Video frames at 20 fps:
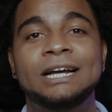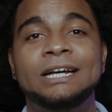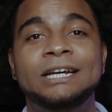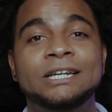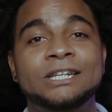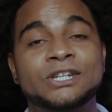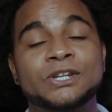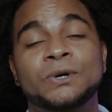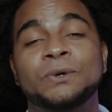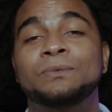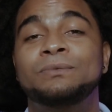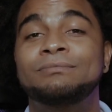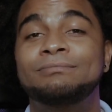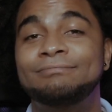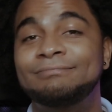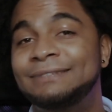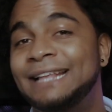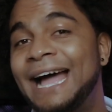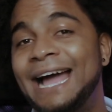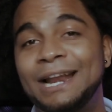So
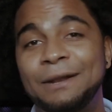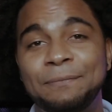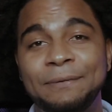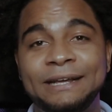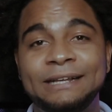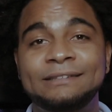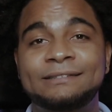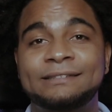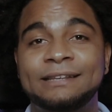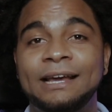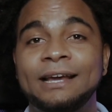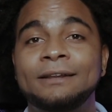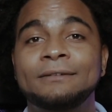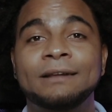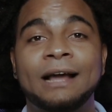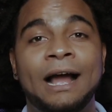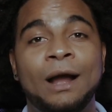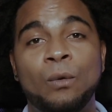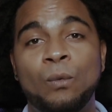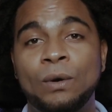that being said,
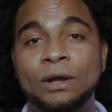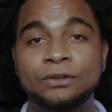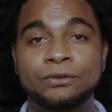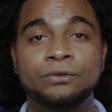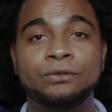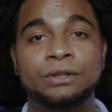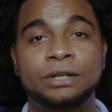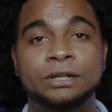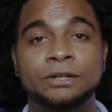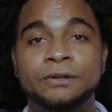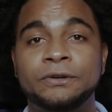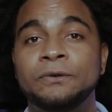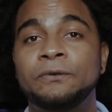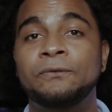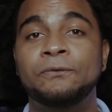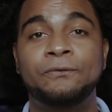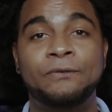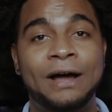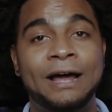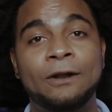I want to tell you,
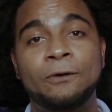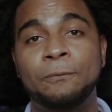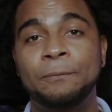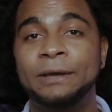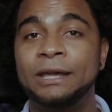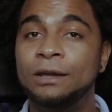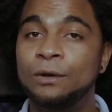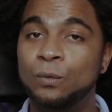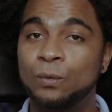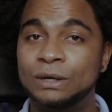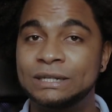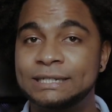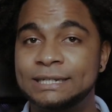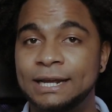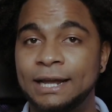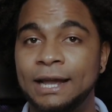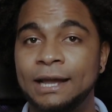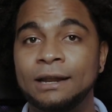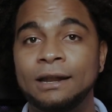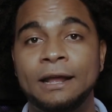follow me once
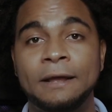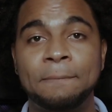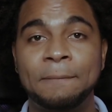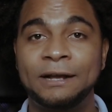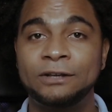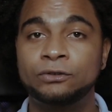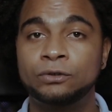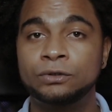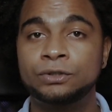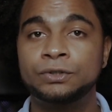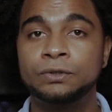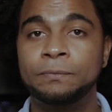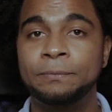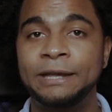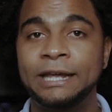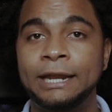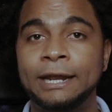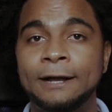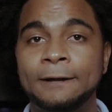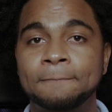again in my social
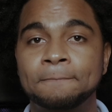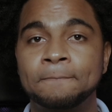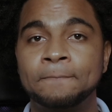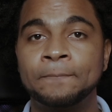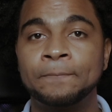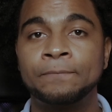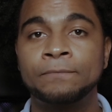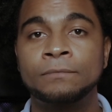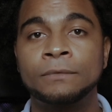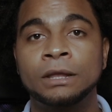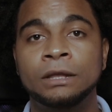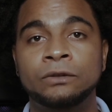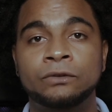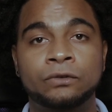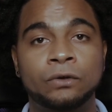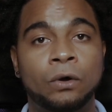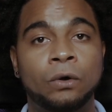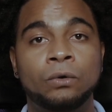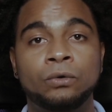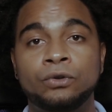media.
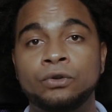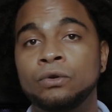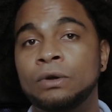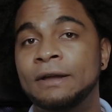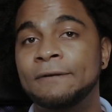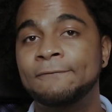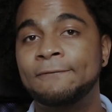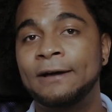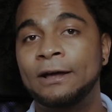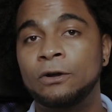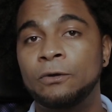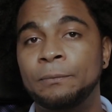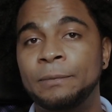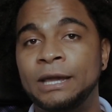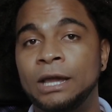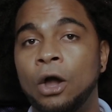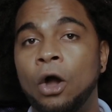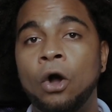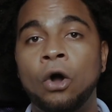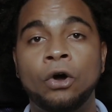So you can follow
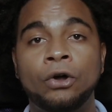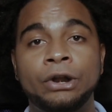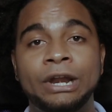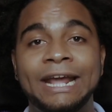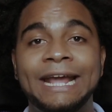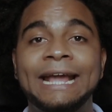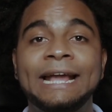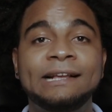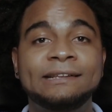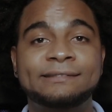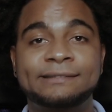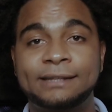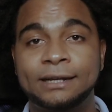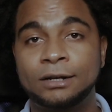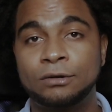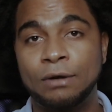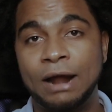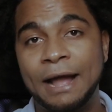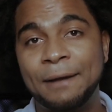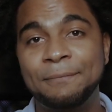me on
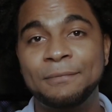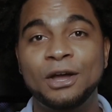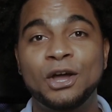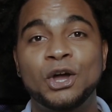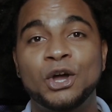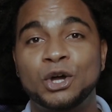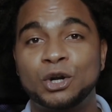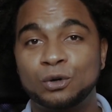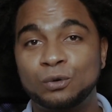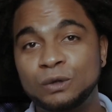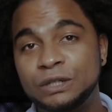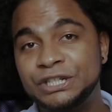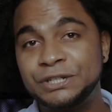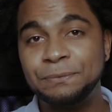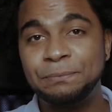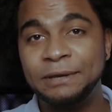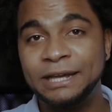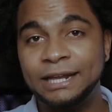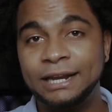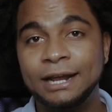Instagram, Ruji
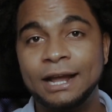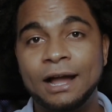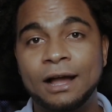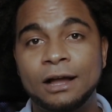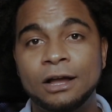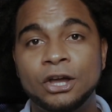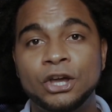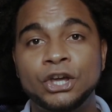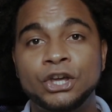Media.